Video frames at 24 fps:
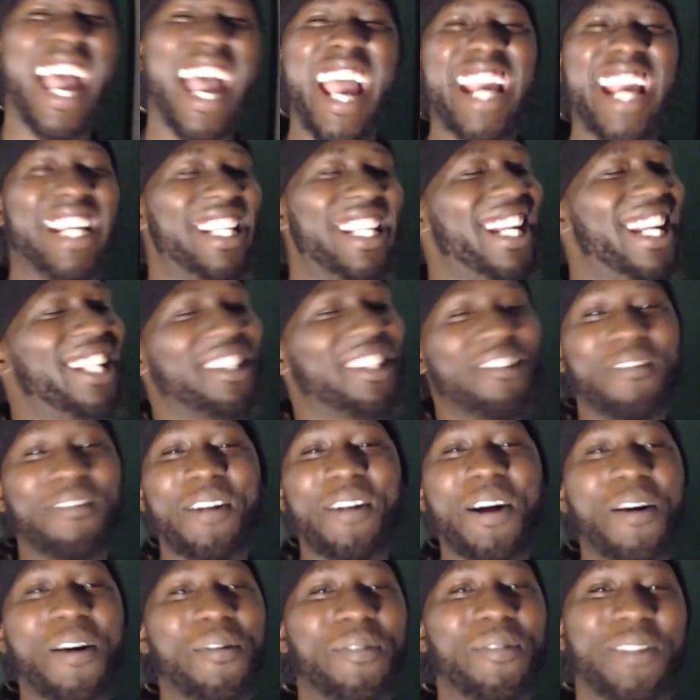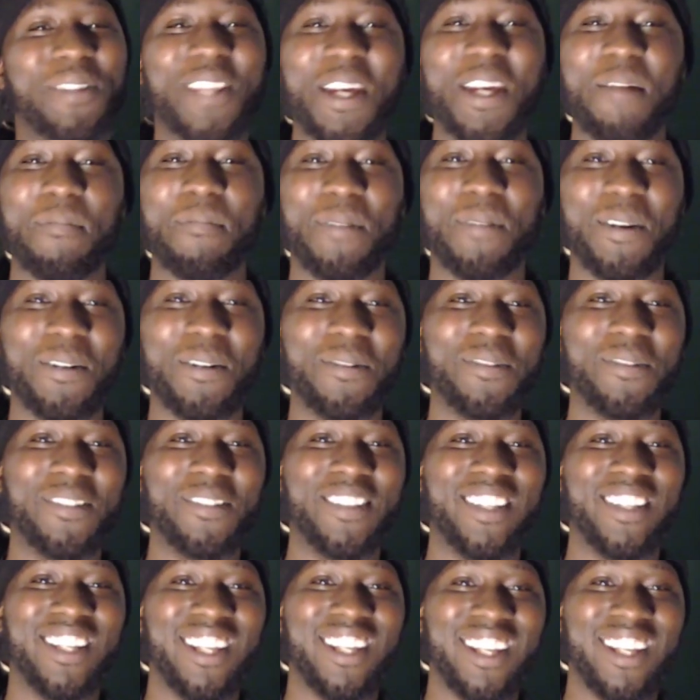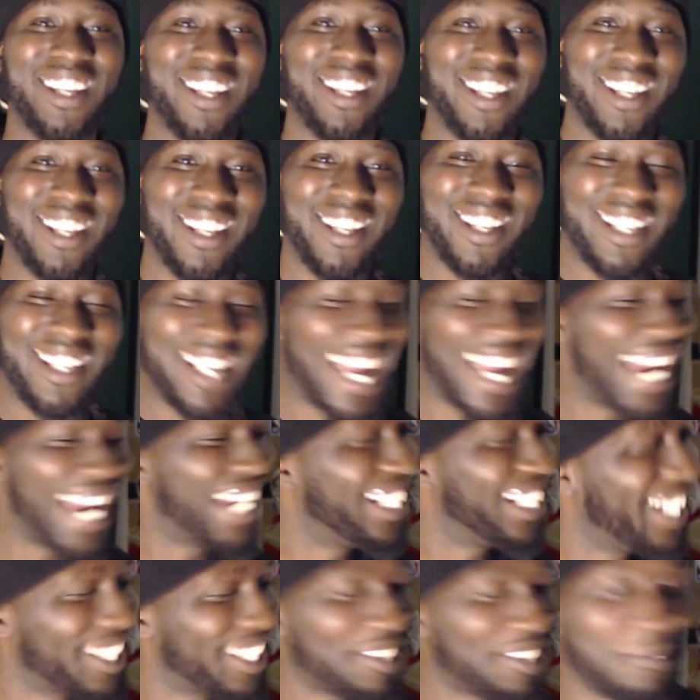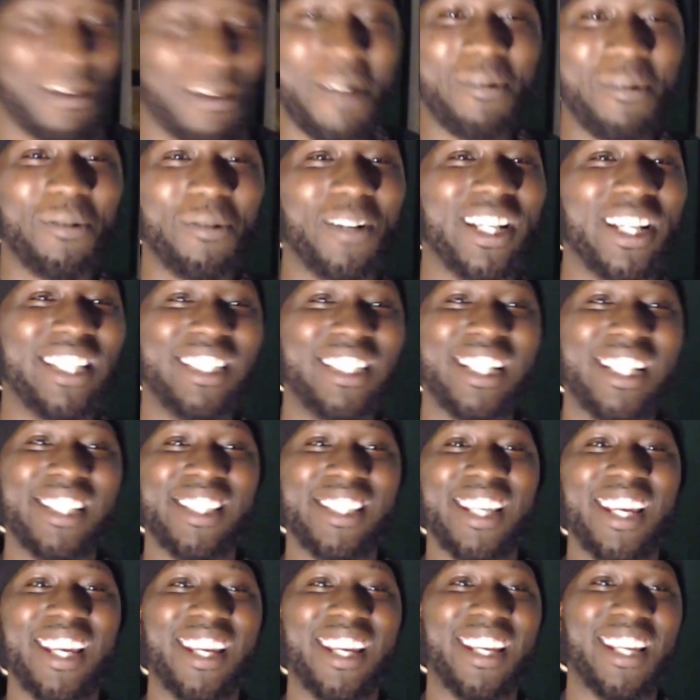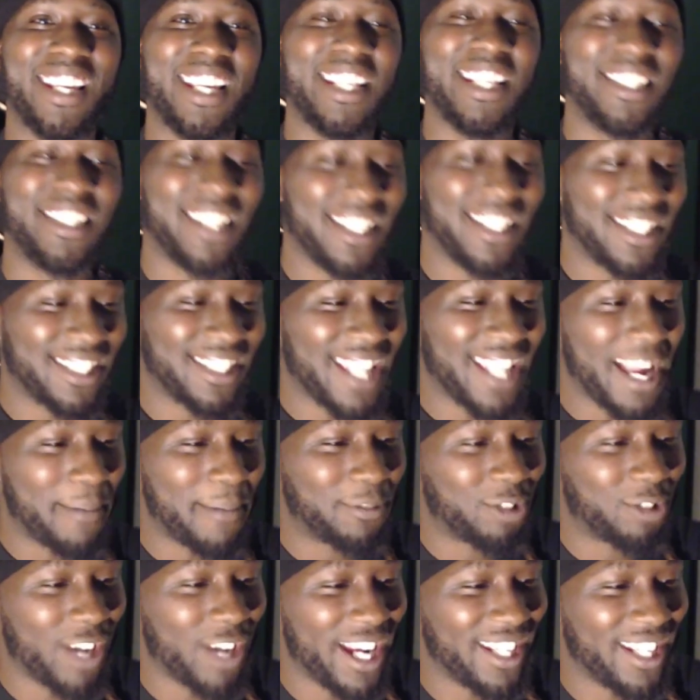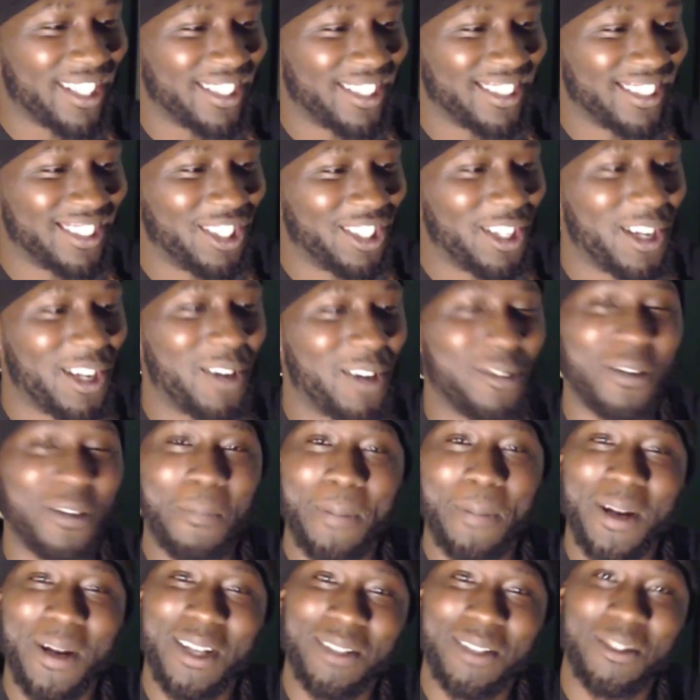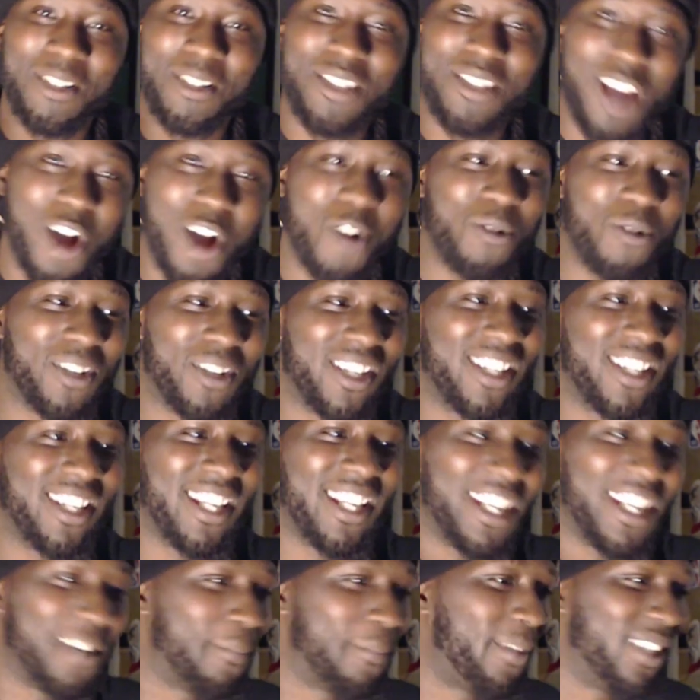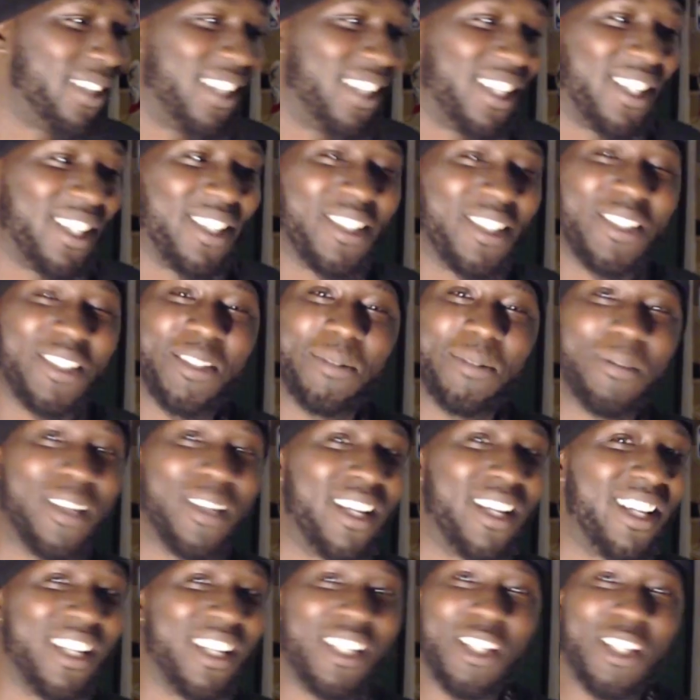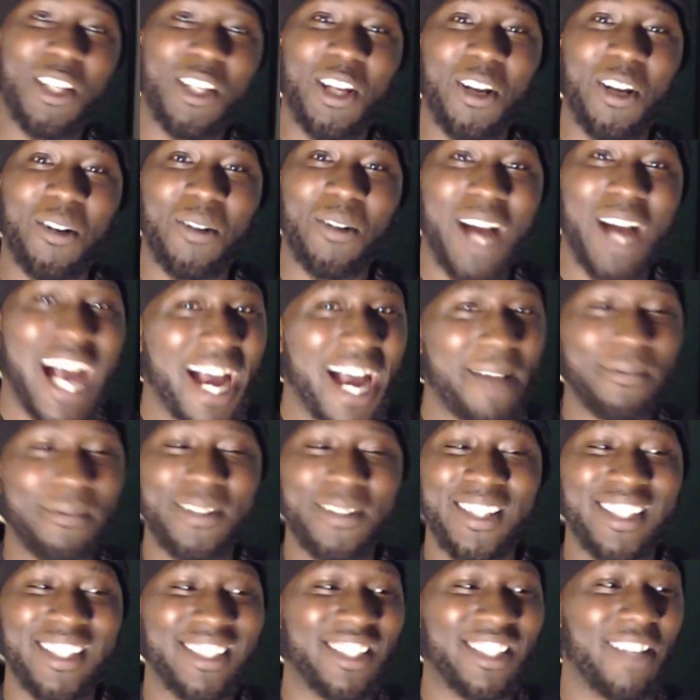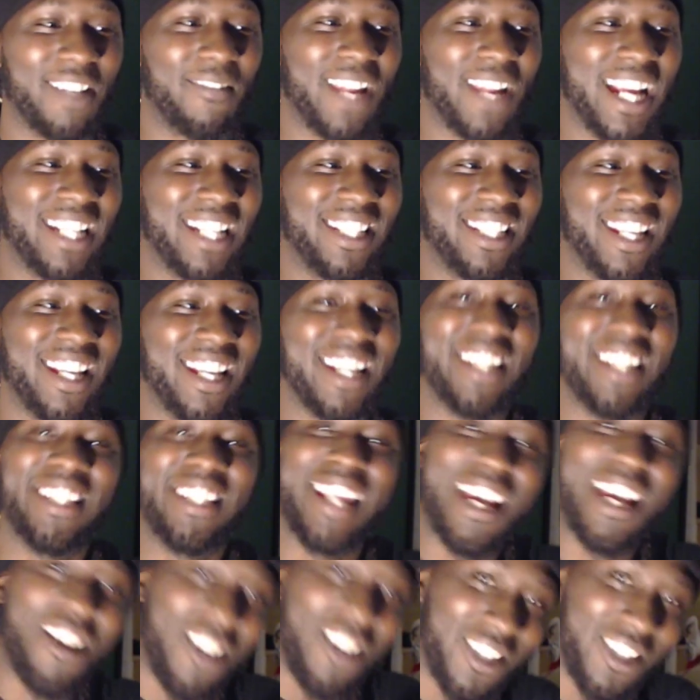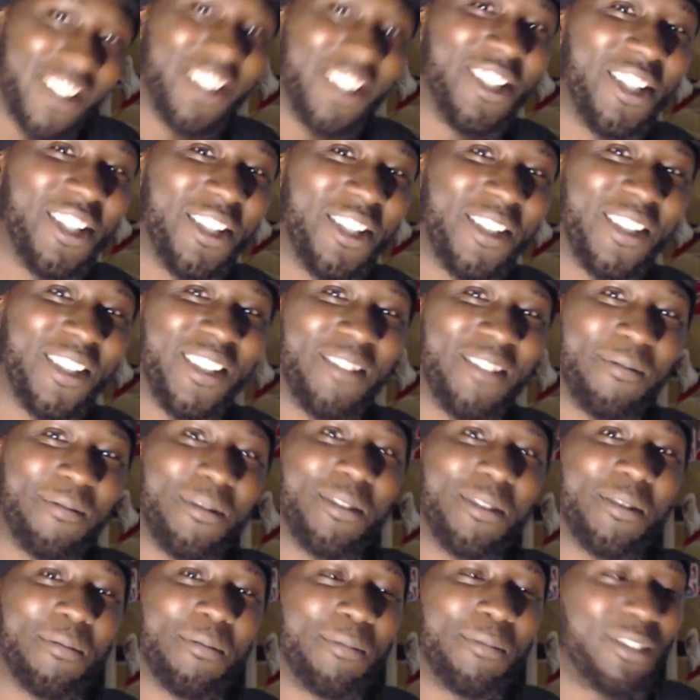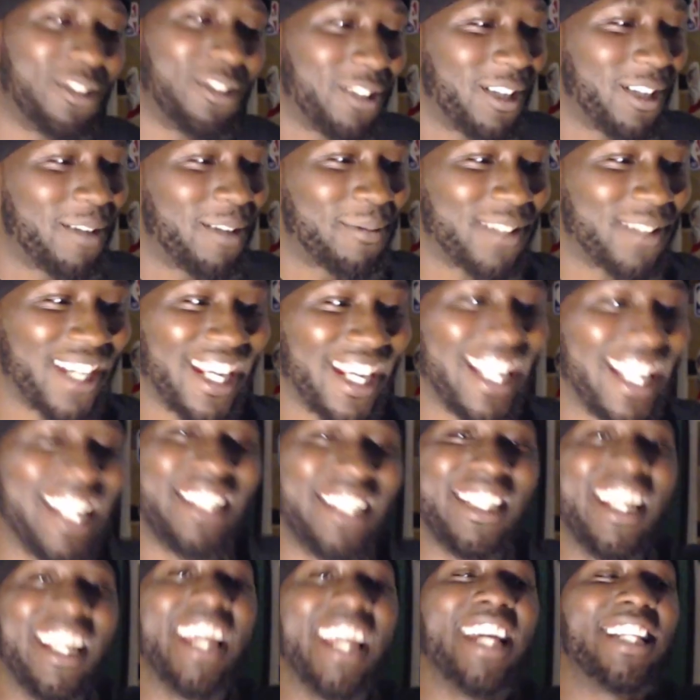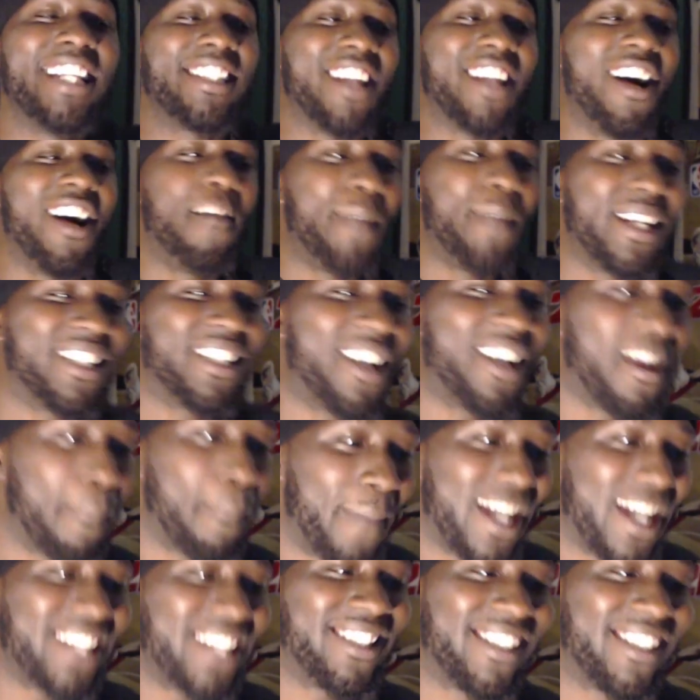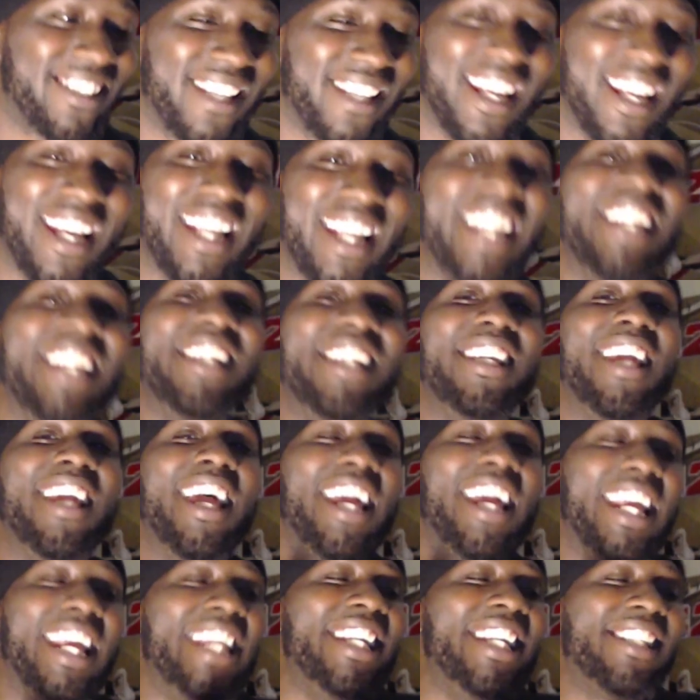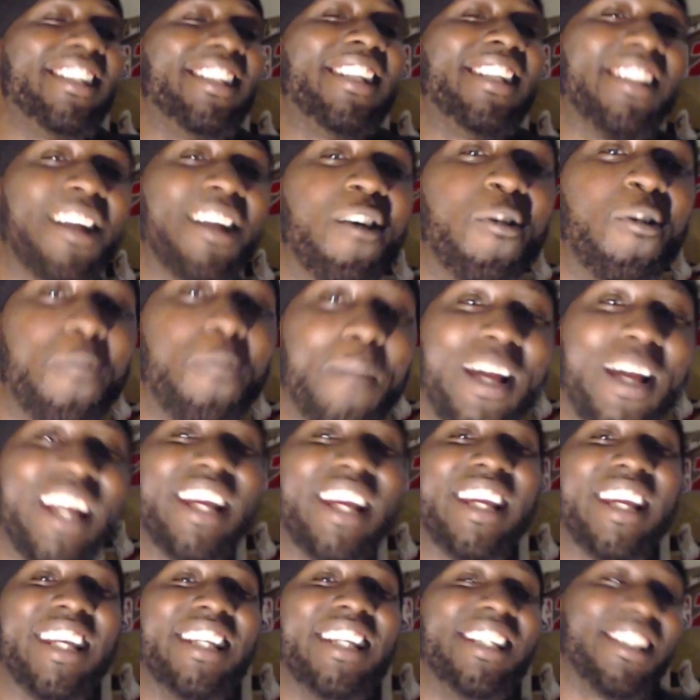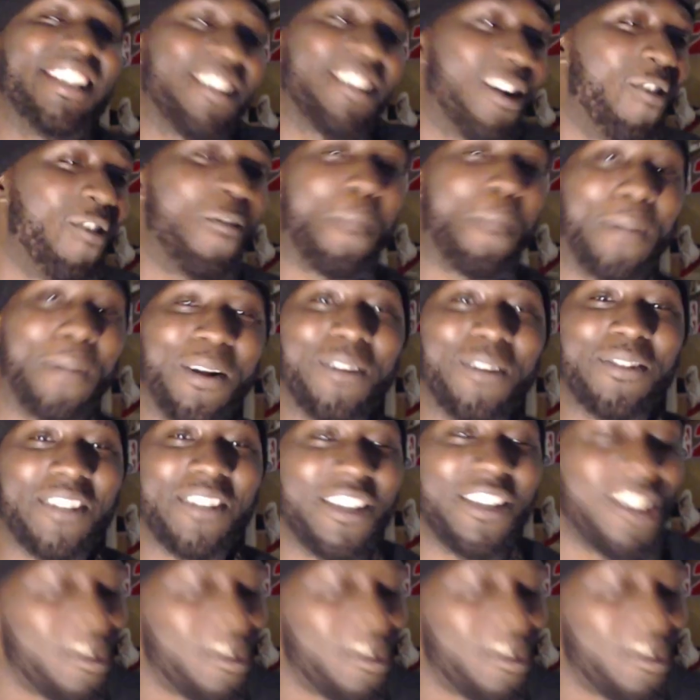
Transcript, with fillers: Ain't nothing wrong with that, bro. Ain't nothing wrong with what he just said. He said stop trying to, you know, compare him to Token, Eminem, you know, Hops and stuff like that. They are good, but you know what I'm saying? He, Tom MacDonald basically saying he is his own man. He is his own person.